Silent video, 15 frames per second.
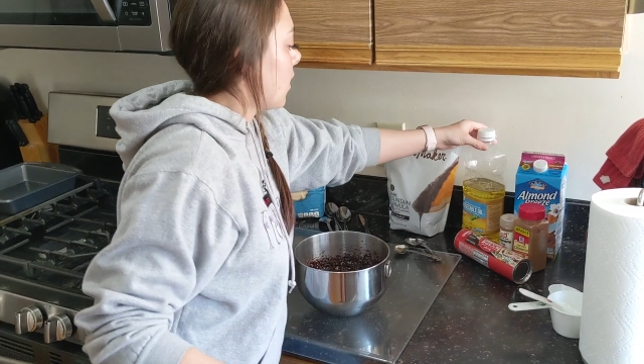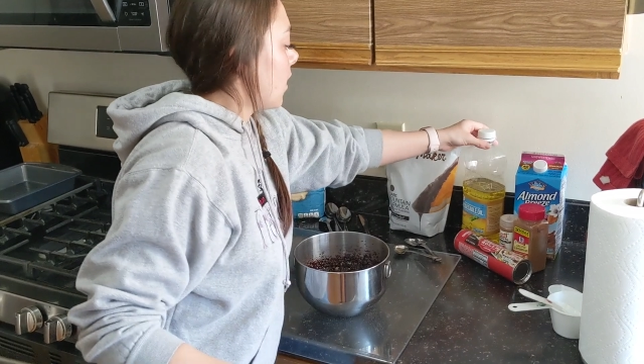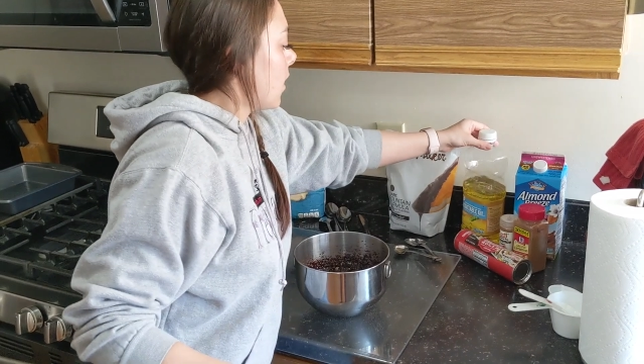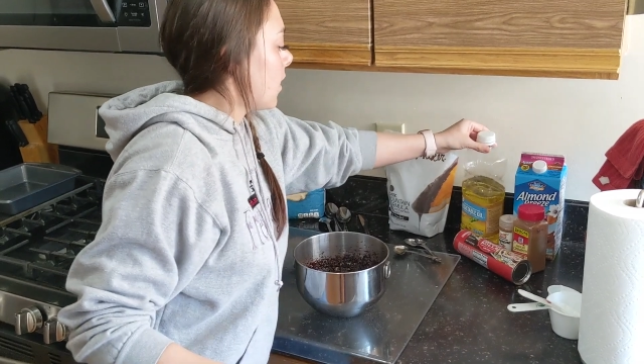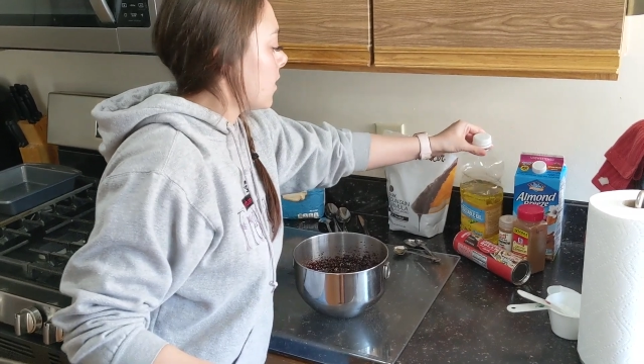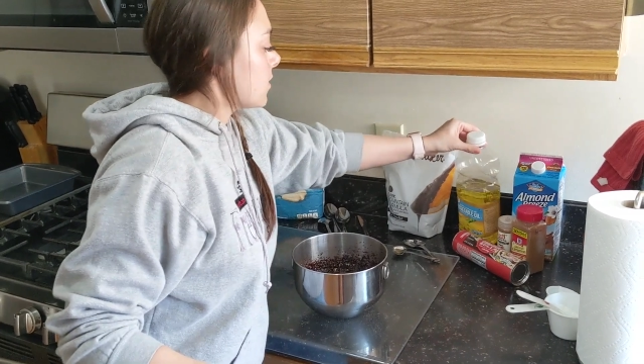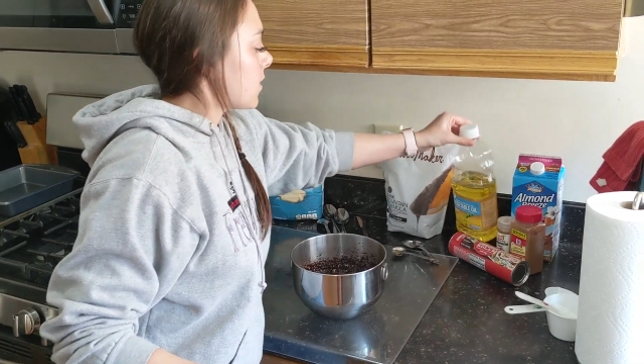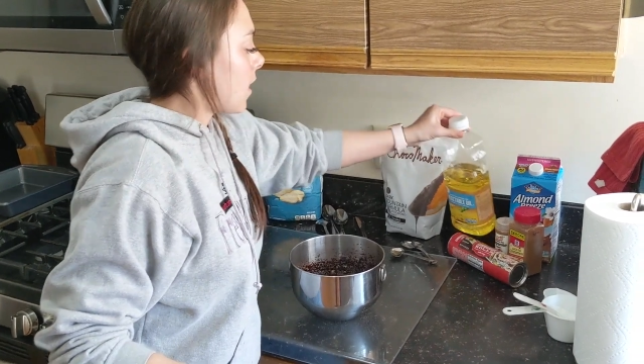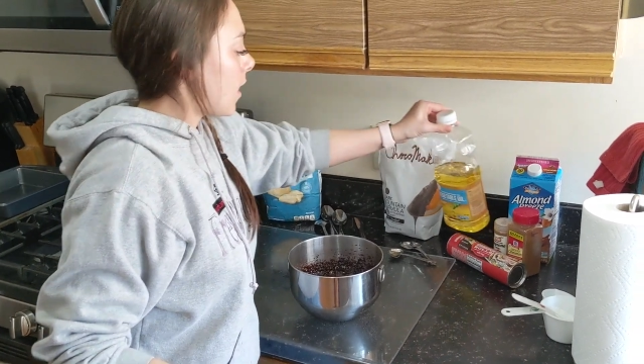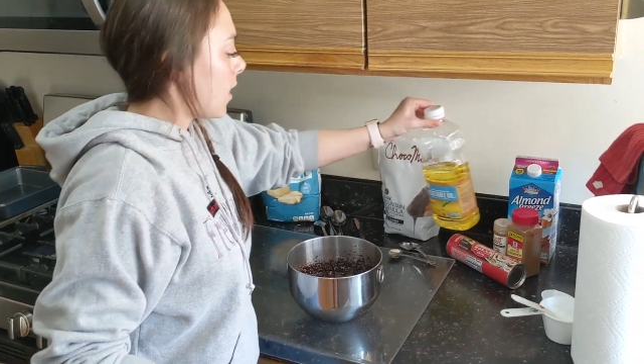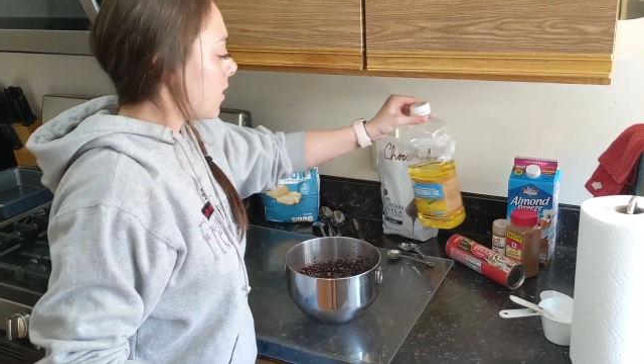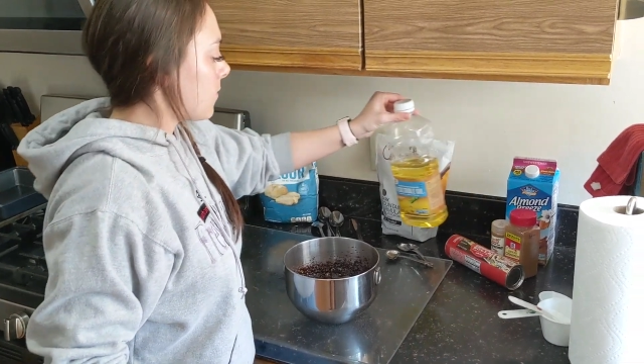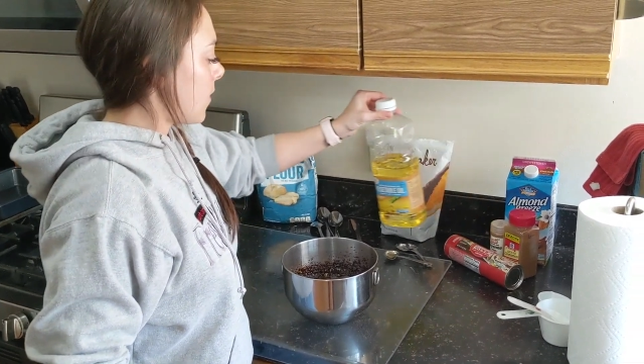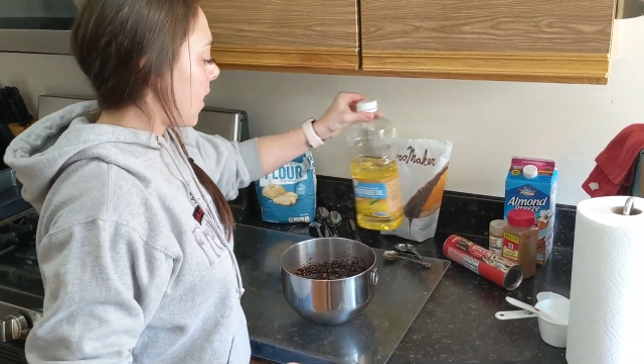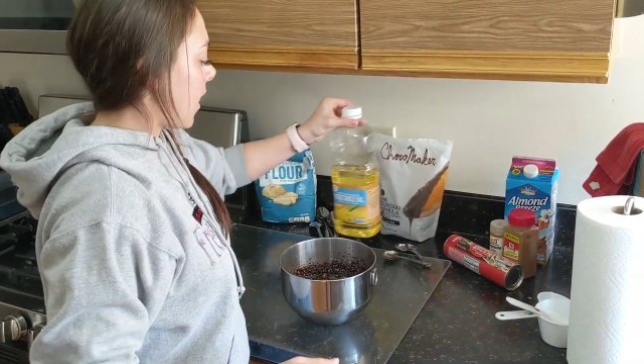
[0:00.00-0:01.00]
And And
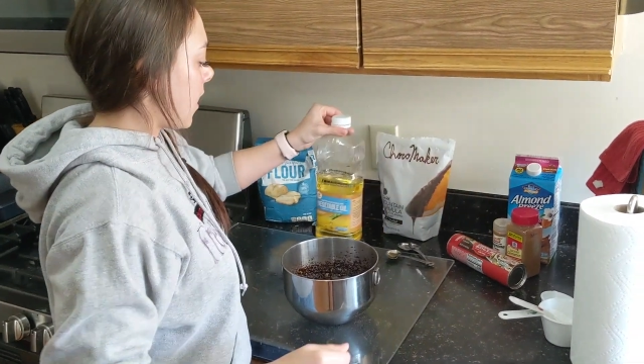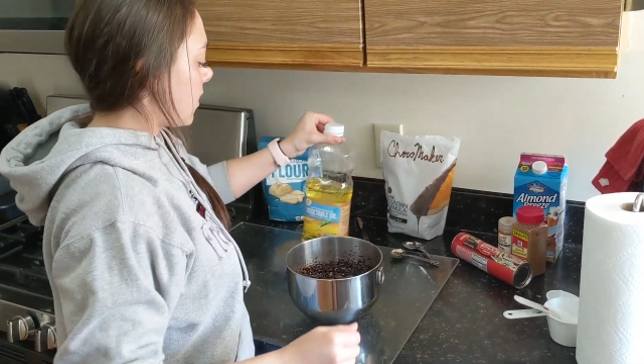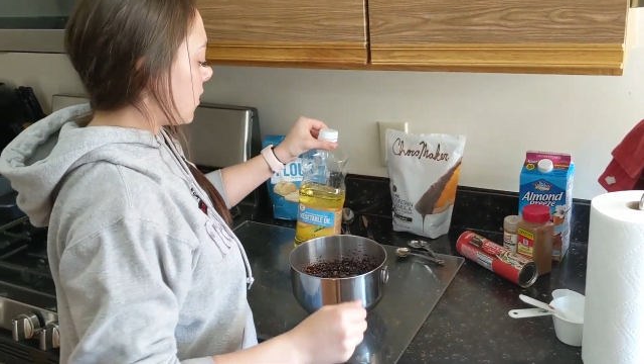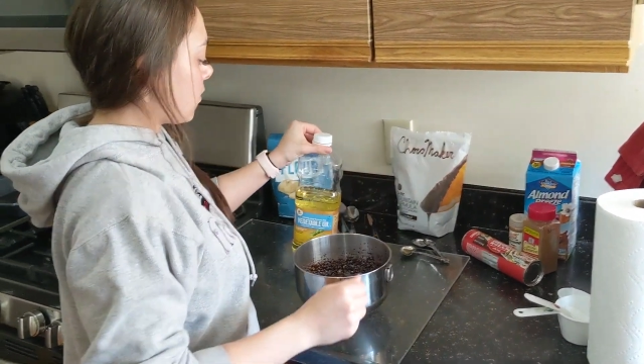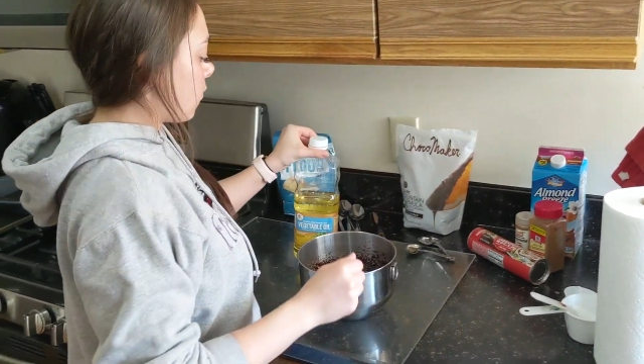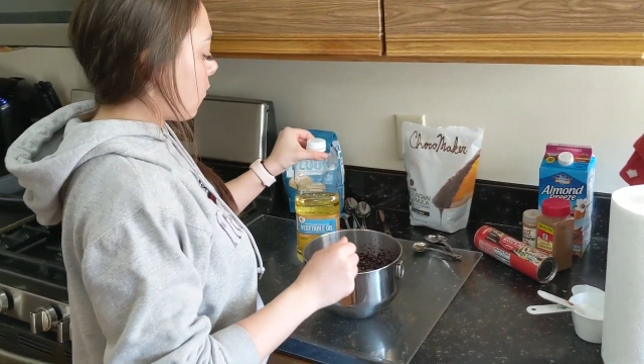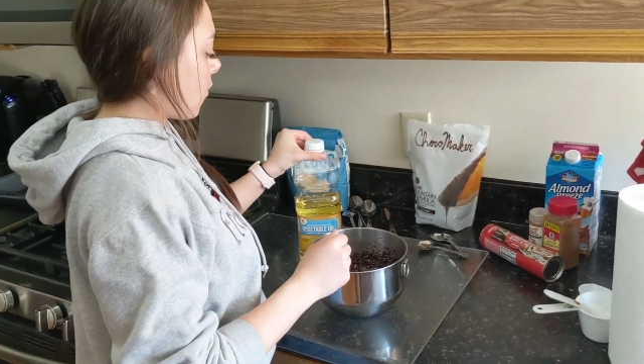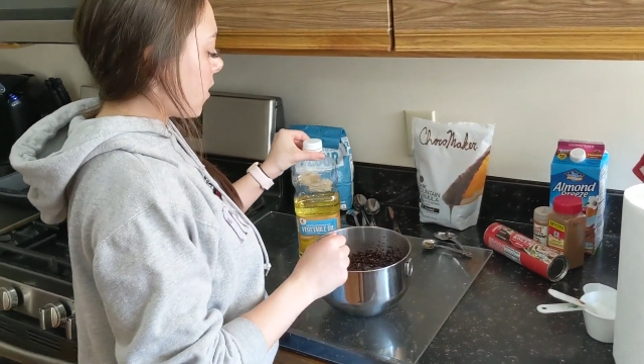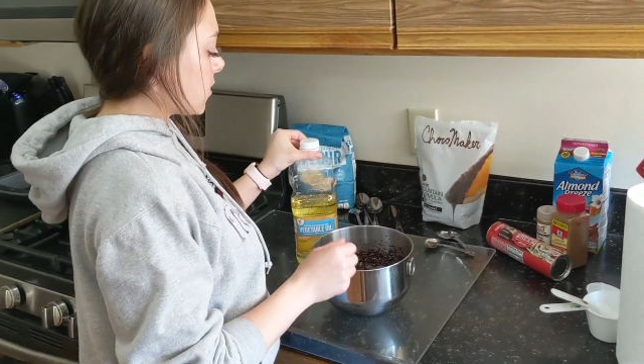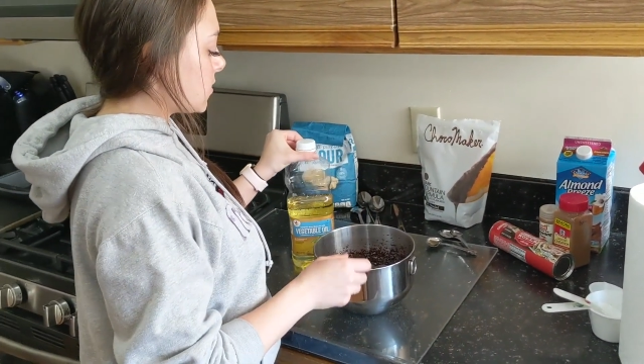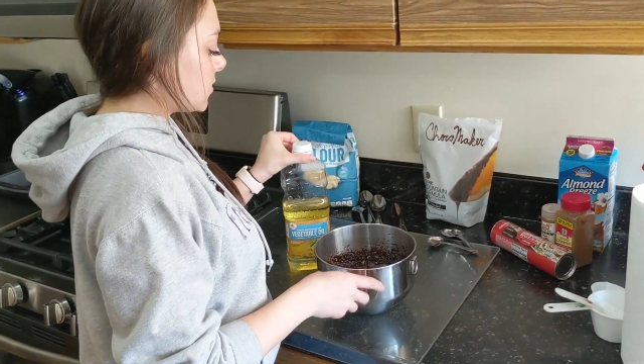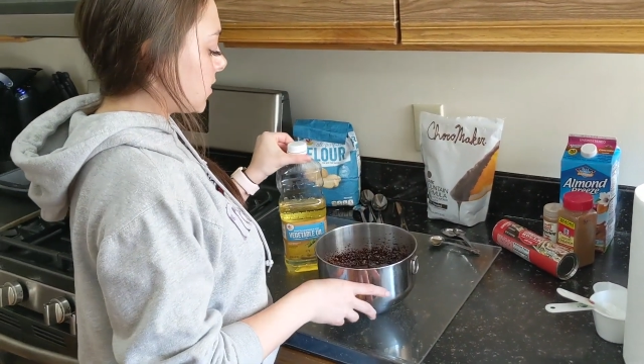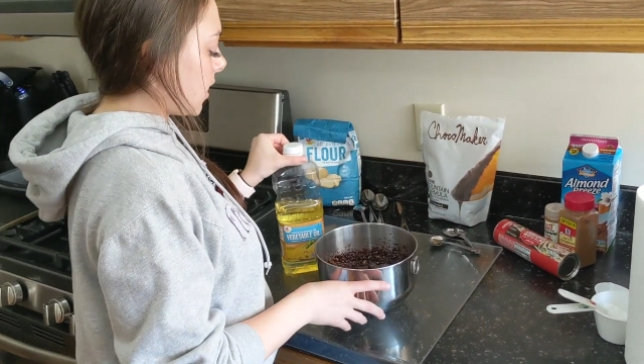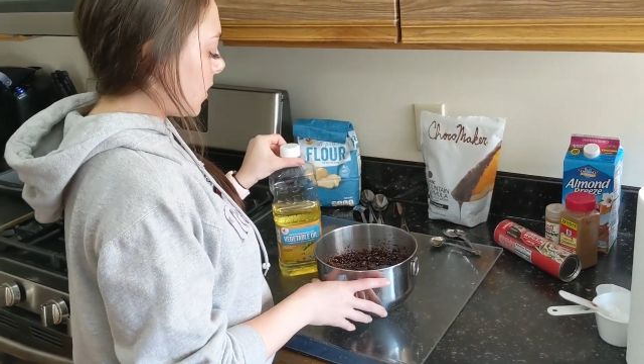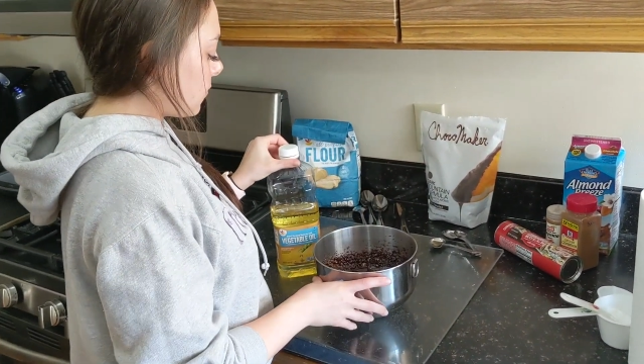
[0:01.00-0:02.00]
I'm adding 1
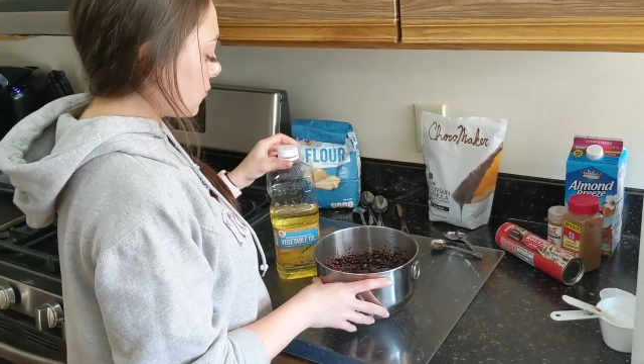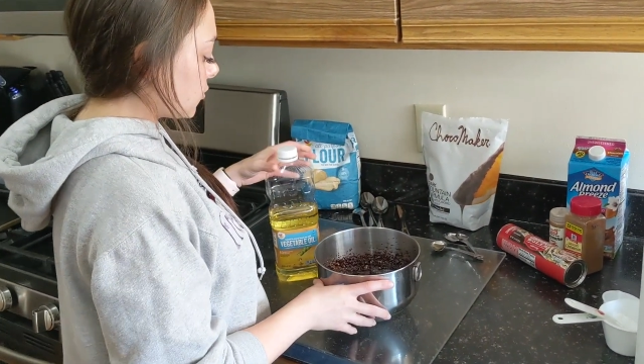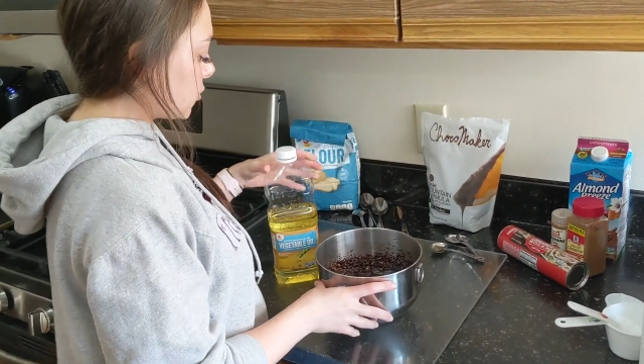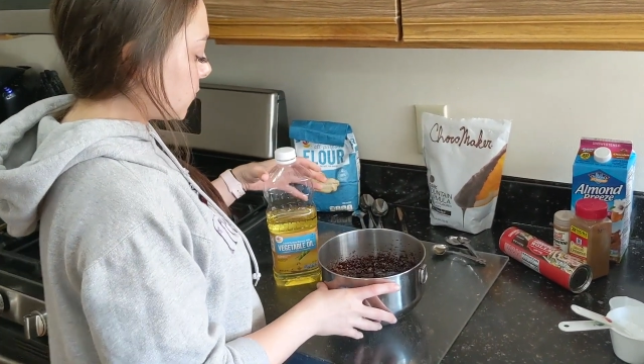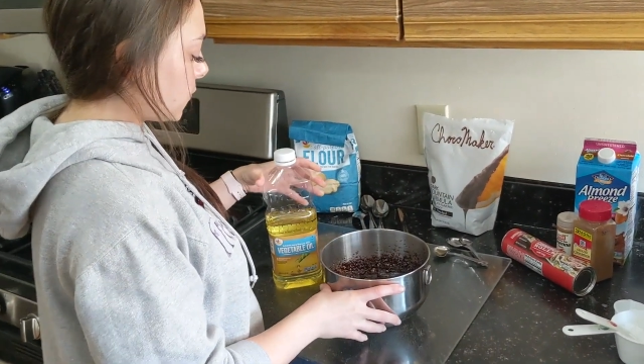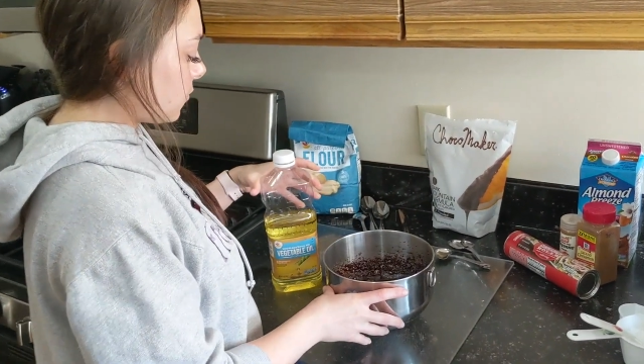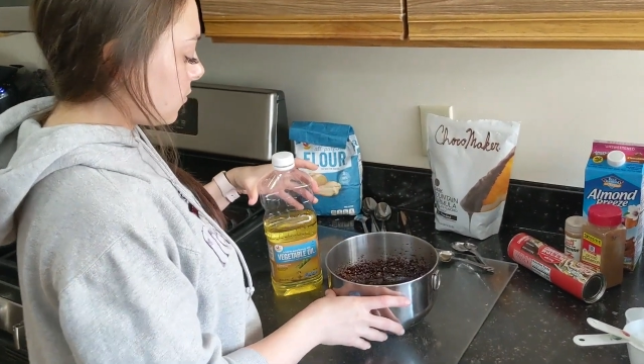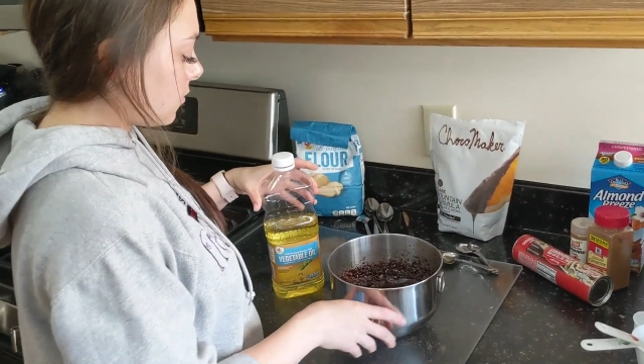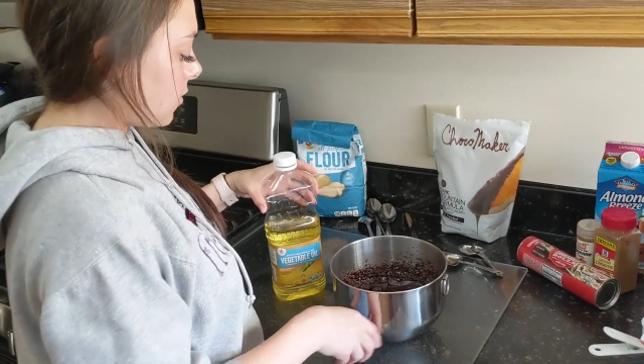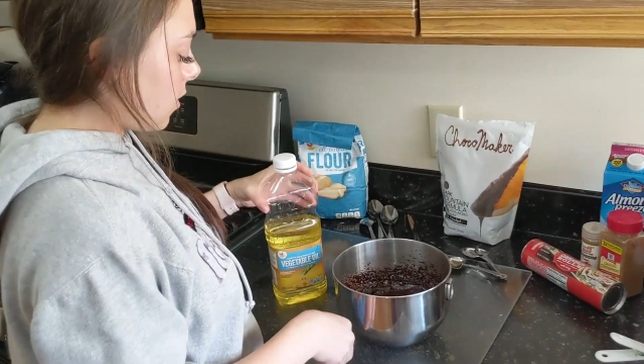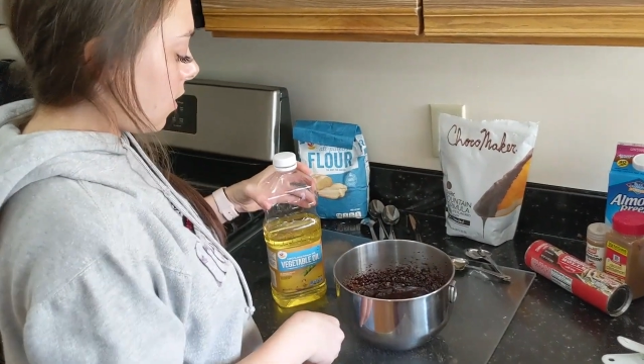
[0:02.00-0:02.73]
tablespoon